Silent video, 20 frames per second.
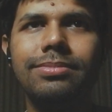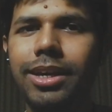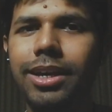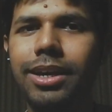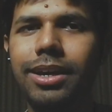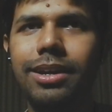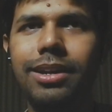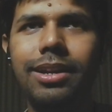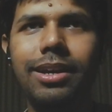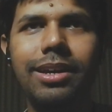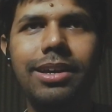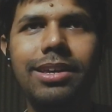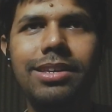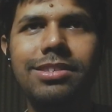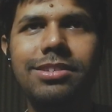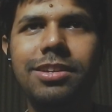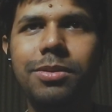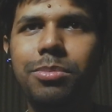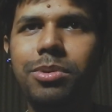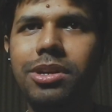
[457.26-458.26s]
Again, like
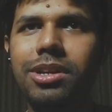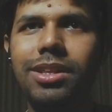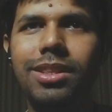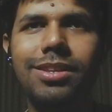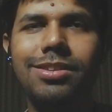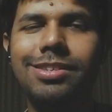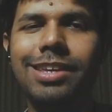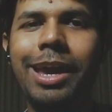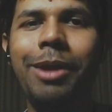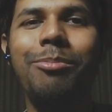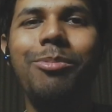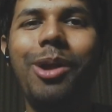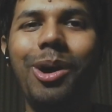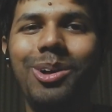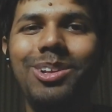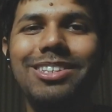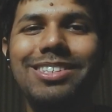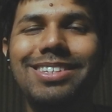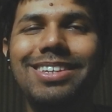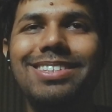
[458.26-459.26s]
he's repeating the same
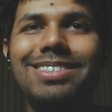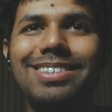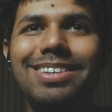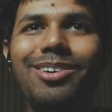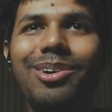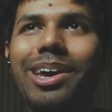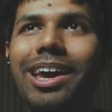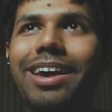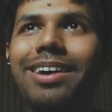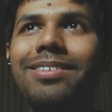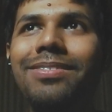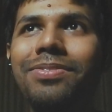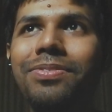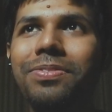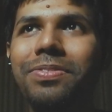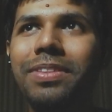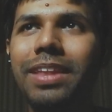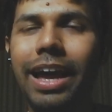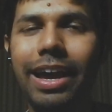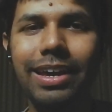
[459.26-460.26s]
nonsense. Okay,
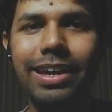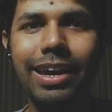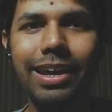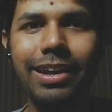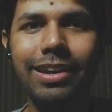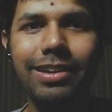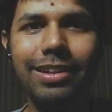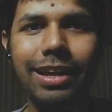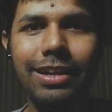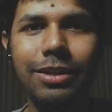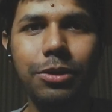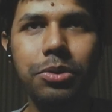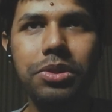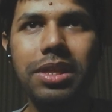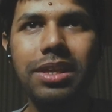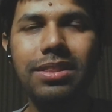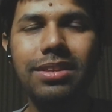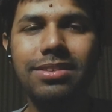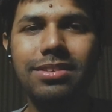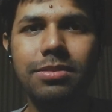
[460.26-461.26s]
I get it that you
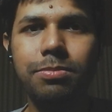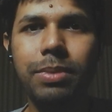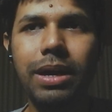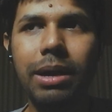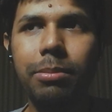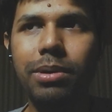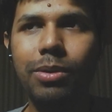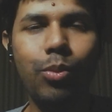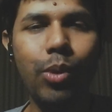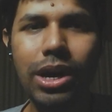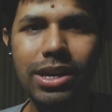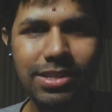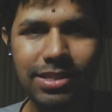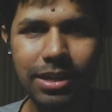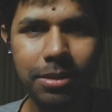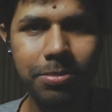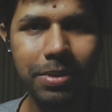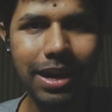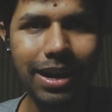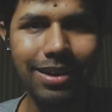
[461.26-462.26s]
think this is bad, but why is
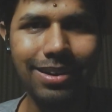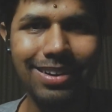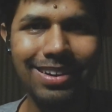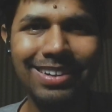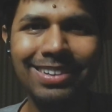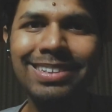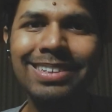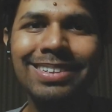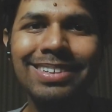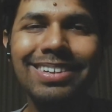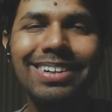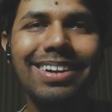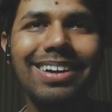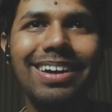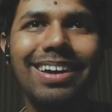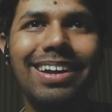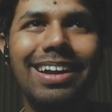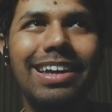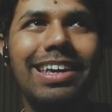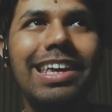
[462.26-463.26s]
that bad?
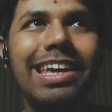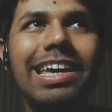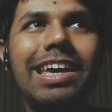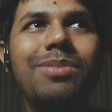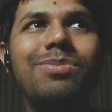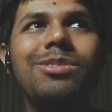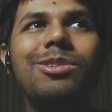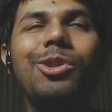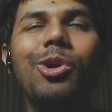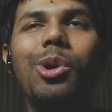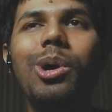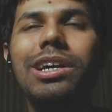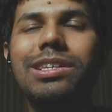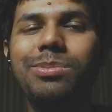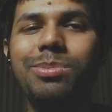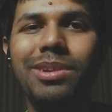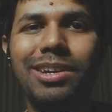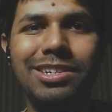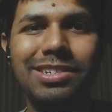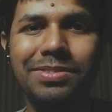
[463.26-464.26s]
Like he gives no
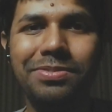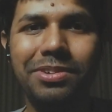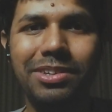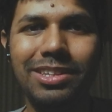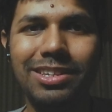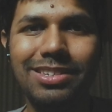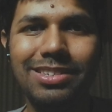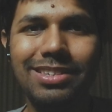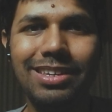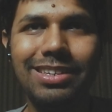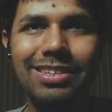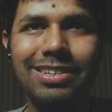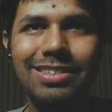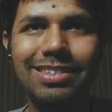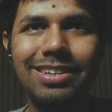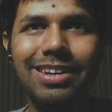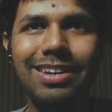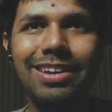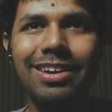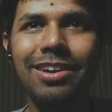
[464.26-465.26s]
explanation for this. He just
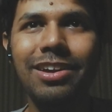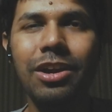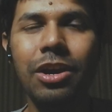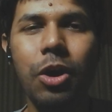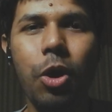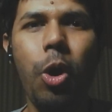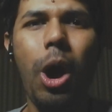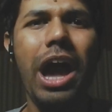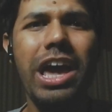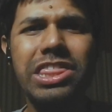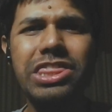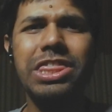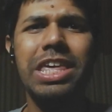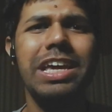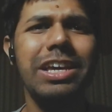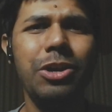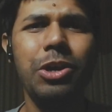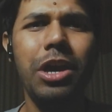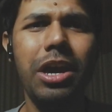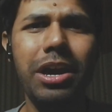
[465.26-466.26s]
said, oh, I
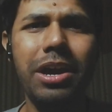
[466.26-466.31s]
think